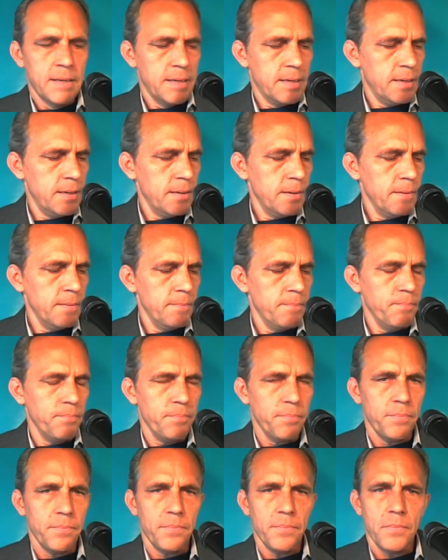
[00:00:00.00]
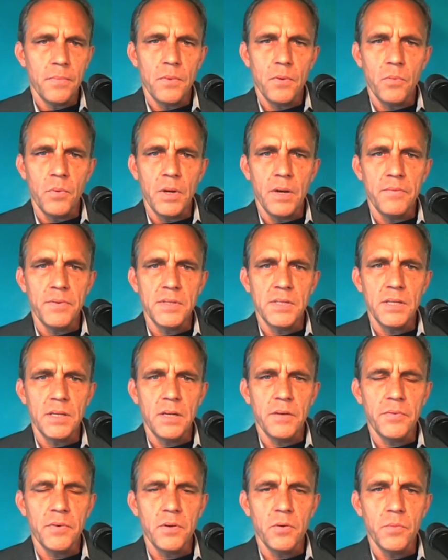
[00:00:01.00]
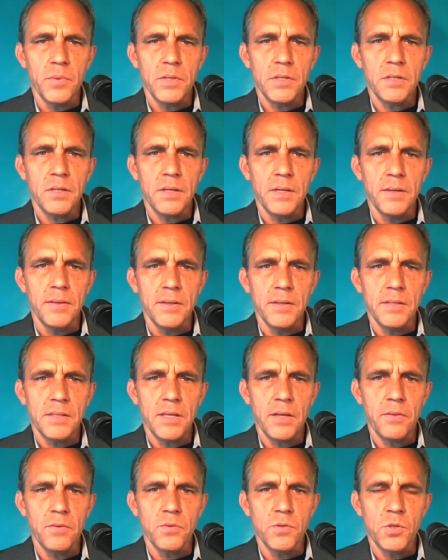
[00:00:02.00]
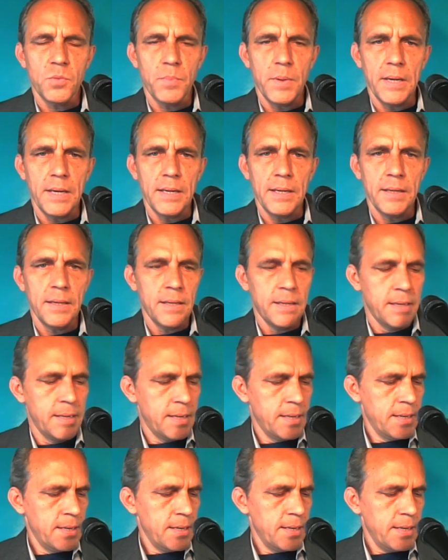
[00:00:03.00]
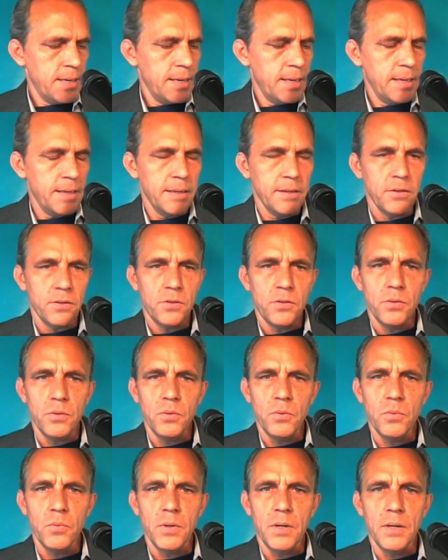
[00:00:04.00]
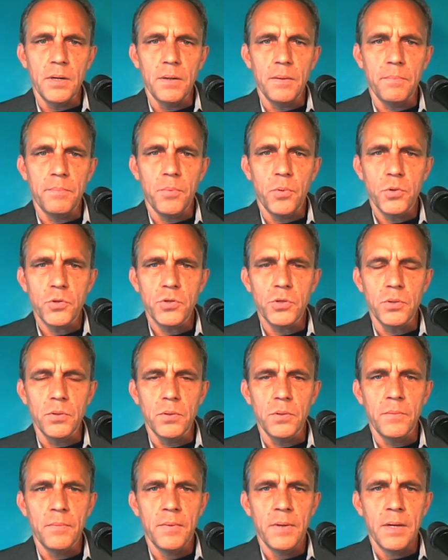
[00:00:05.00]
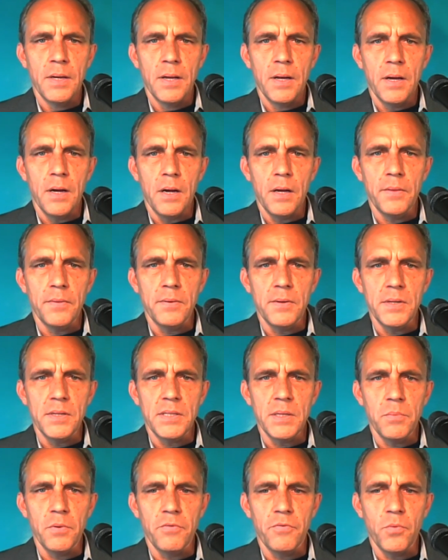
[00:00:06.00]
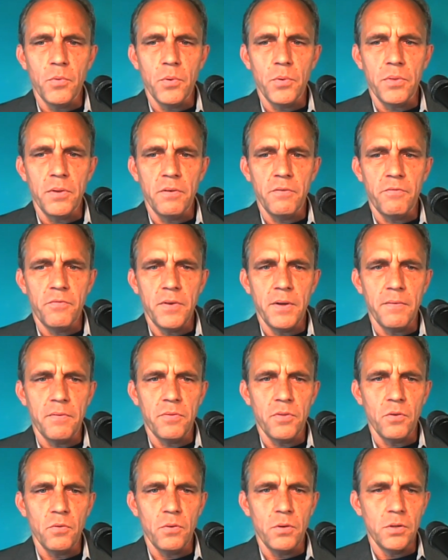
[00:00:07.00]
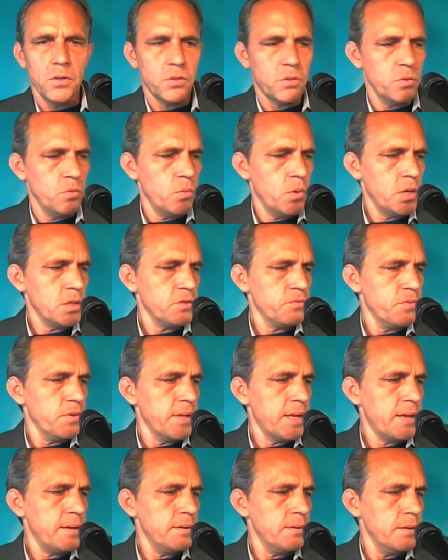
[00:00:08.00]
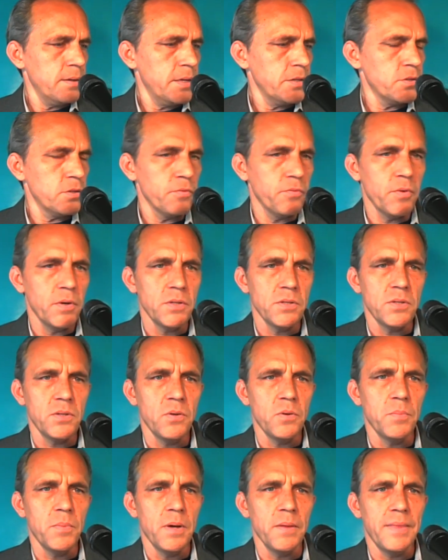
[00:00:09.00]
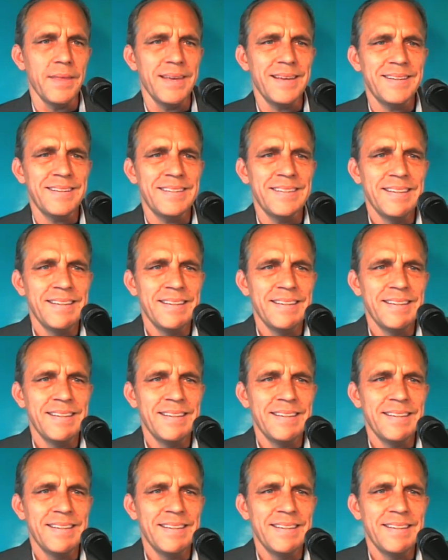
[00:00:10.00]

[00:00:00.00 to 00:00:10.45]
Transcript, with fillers: Um, we have a significant risk in the southern Spain and into uh, Portugal on December 4th and 5th. So watch for that. Let your friends know about that.